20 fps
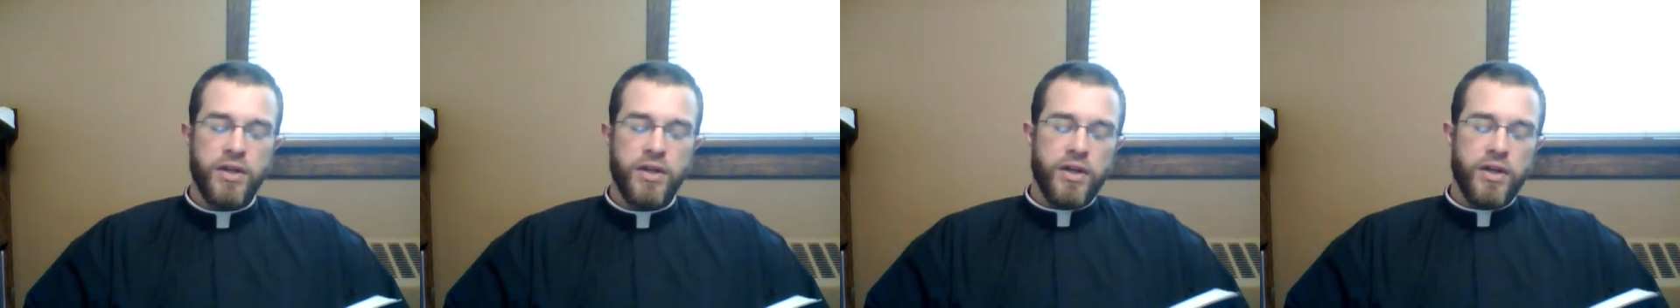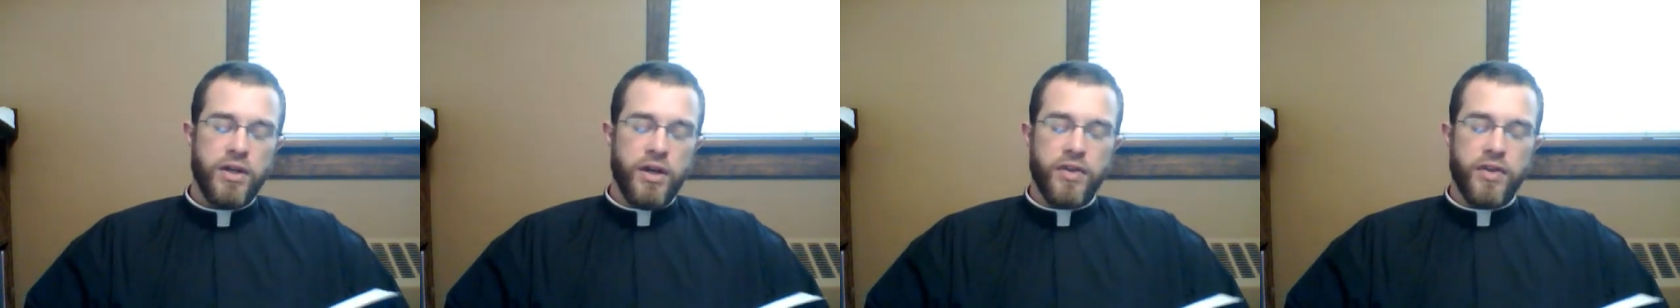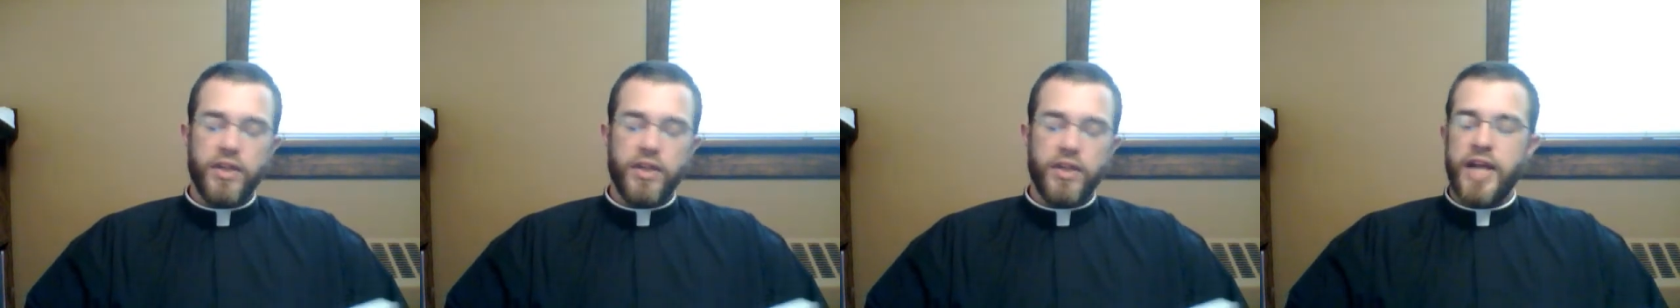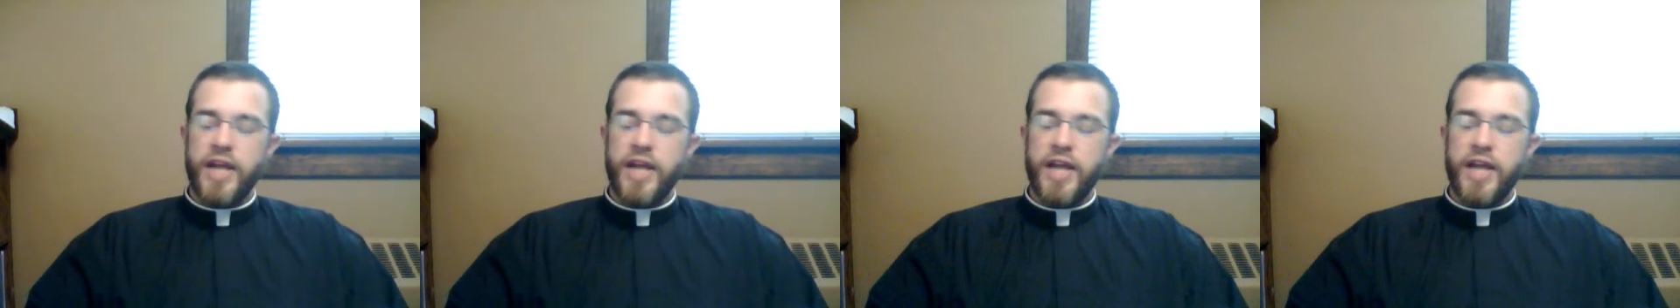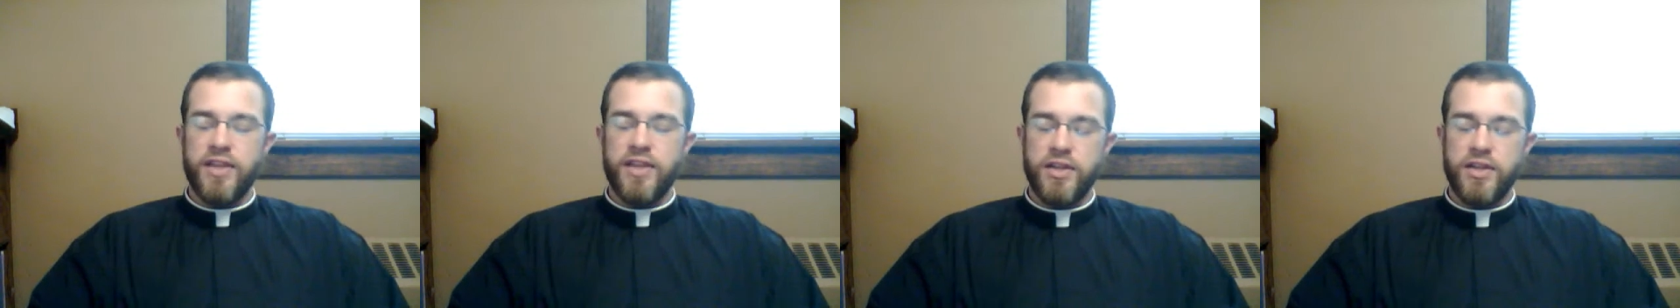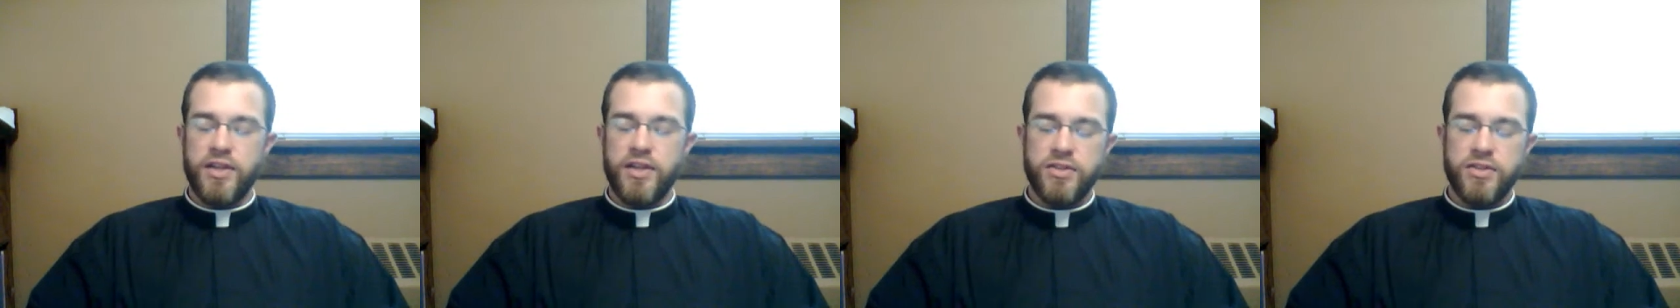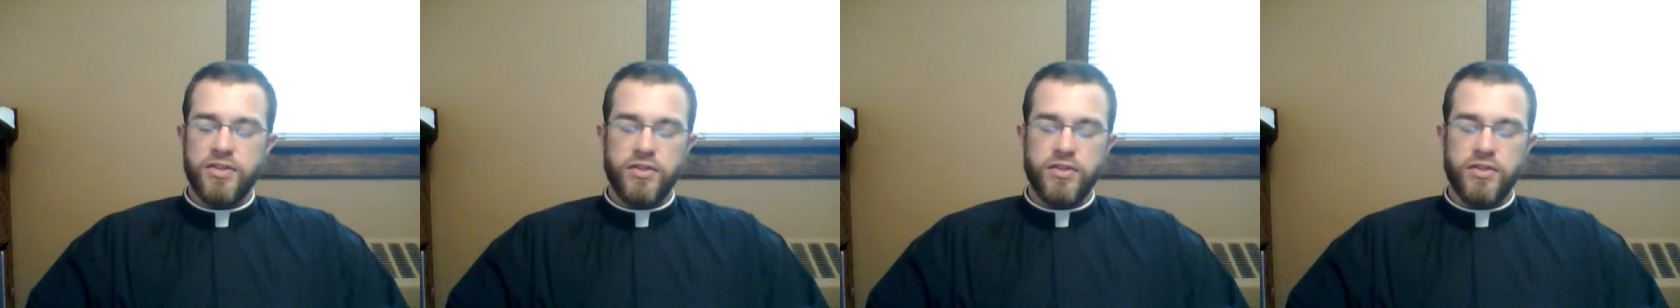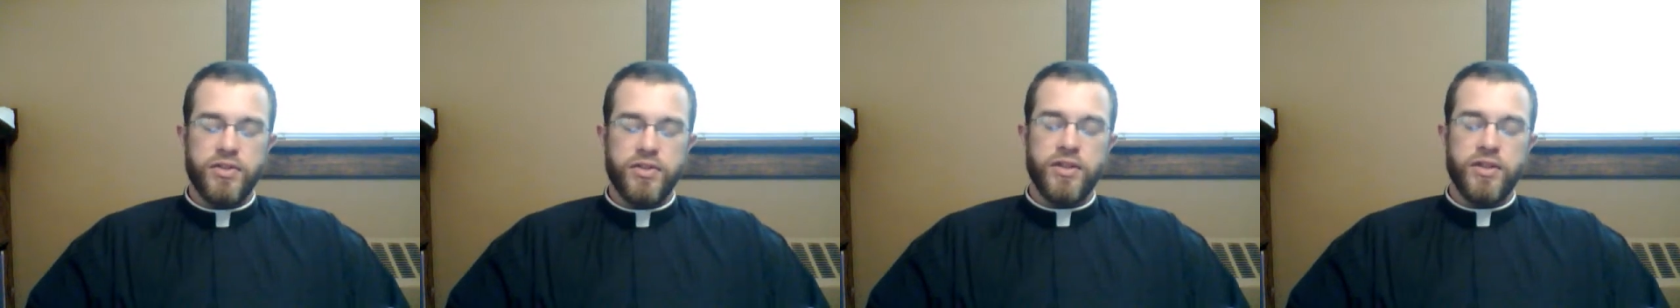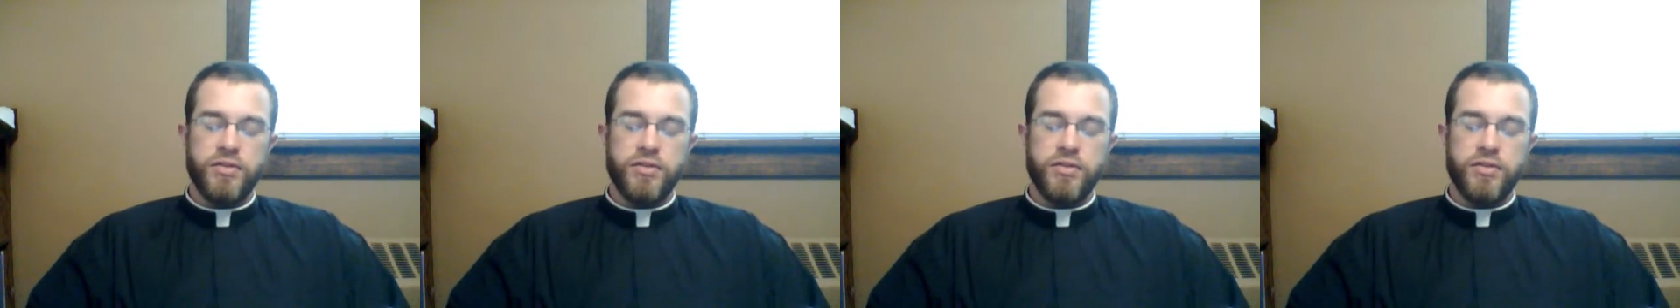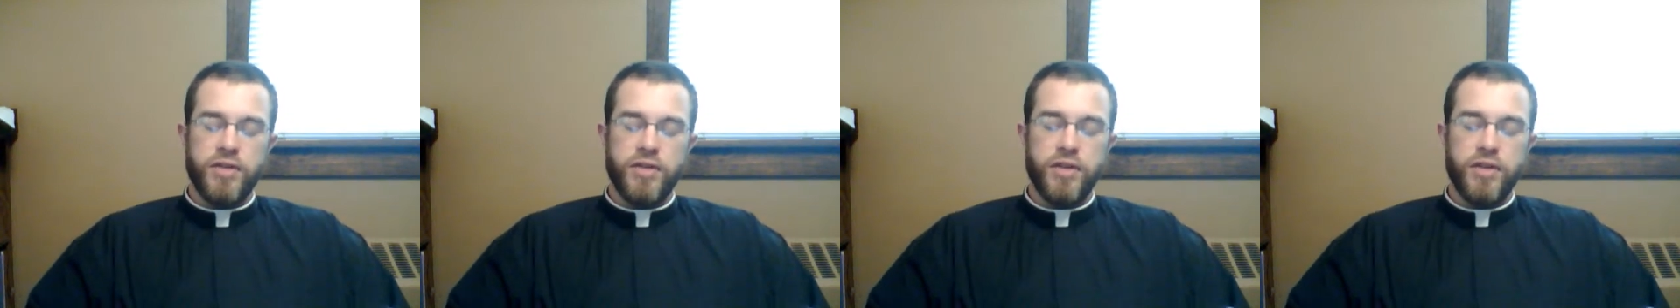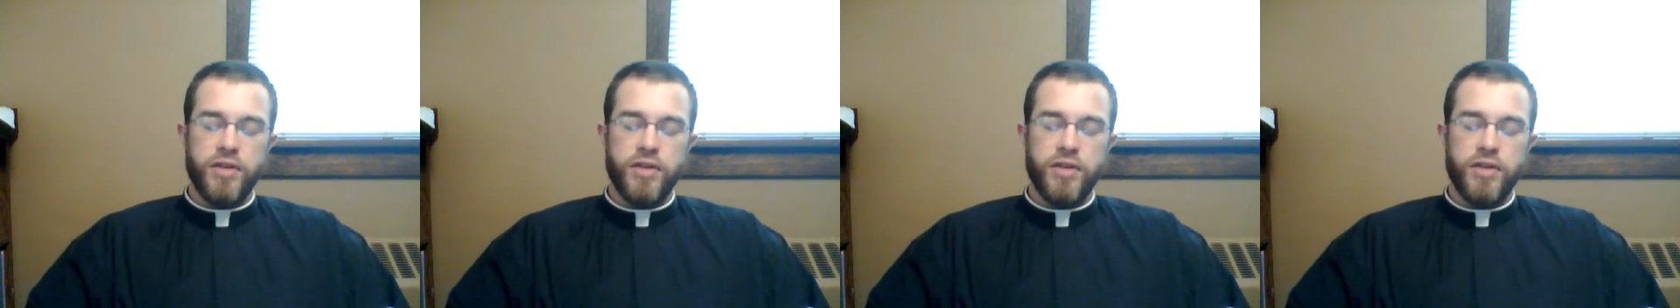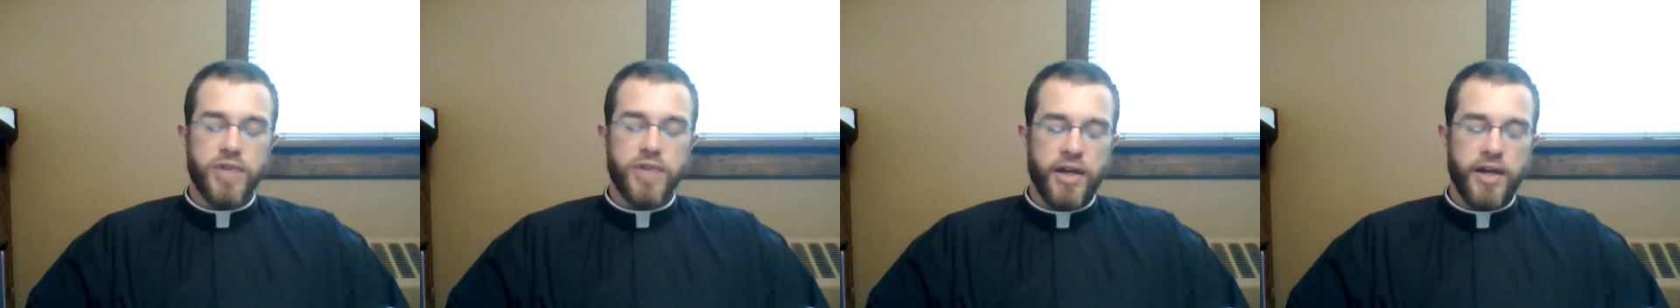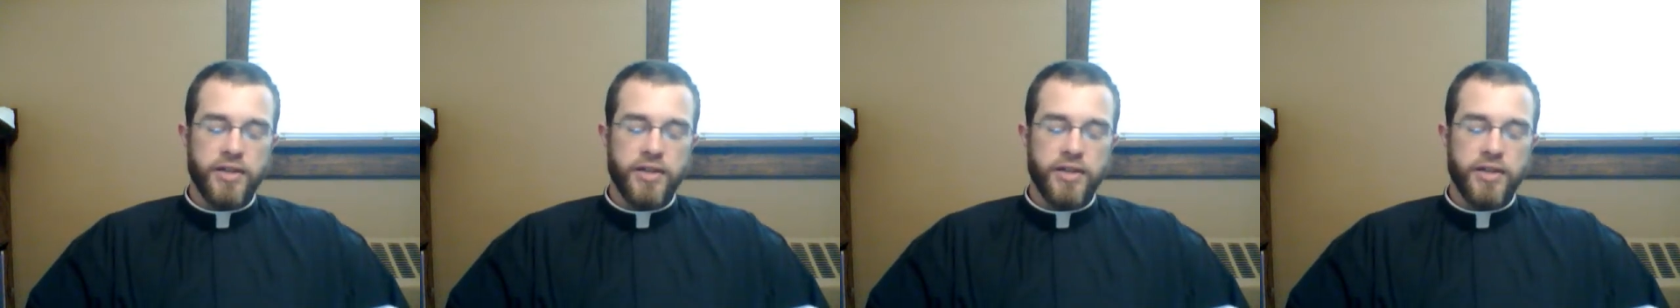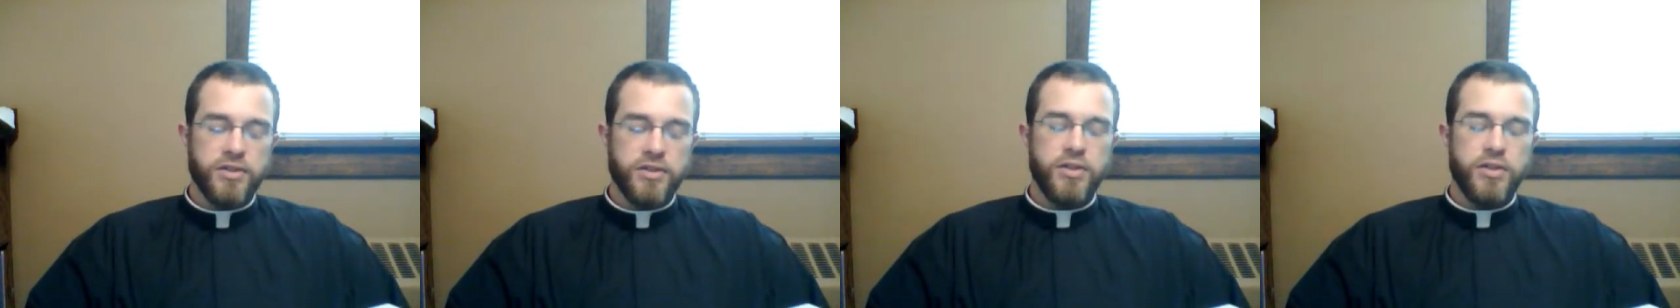The legate, that is, or the lieutenant,